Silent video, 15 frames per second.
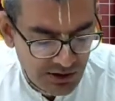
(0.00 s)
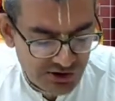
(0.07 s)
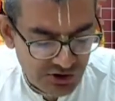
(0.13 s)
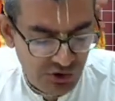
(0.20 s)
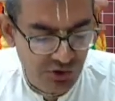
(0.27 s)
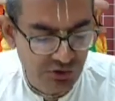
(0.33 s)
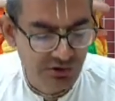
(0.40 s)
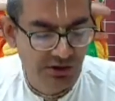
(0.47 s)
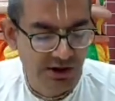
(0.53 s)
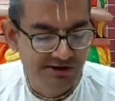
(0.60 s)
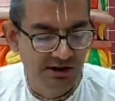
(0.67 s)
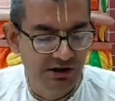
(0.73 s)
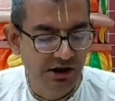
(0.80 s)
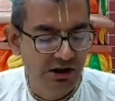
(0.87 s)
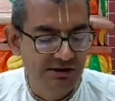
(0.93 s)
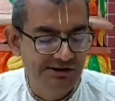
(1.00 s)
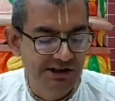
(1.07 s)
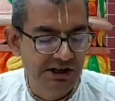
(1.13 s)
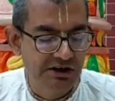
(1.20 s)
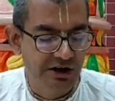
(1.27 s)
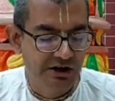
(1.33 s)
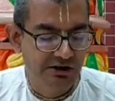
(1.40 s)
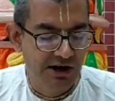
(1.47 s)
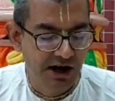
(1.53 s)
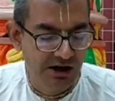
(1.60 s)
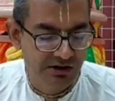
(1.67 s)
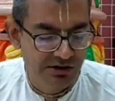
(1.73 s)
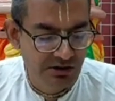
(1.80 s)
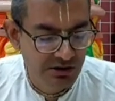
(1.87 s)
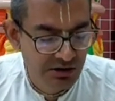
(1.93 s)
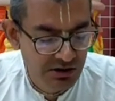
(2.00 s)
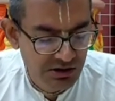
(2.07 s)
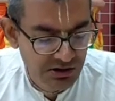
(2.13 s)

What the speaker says: So it's a little secret that